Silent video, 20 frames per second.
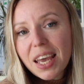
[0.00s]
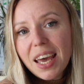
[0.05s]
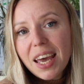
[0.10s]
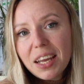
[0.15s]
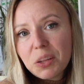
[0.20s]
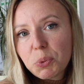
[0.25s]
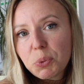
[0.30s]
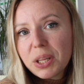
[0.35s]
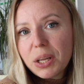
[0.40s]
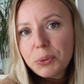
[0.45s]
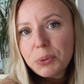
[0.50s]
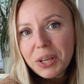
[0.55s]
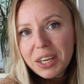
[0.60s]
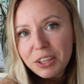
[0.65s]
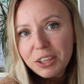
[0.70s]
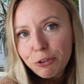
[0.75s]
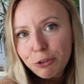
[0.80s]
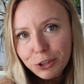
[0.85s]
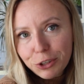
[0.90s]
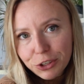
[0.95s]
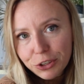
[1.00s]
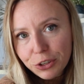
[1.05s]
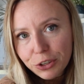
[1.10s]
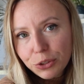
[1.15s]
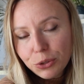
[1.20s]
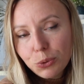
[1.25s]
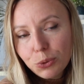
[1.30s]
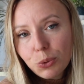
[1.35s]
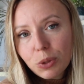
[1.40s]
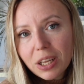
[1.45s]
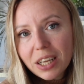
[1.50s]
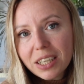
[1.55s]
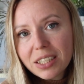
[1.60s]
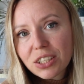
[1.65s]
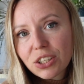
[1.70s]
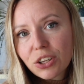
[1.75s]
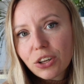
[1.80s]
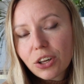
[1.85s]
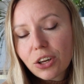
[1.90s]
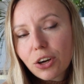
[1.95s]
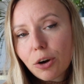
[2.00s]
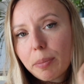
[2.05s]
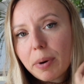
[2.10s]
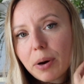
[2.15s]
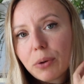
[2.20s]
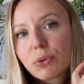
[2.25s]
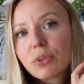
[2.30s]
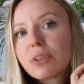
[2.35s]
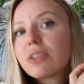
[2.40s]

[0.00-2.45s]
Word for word: And without any further ado, let's talk about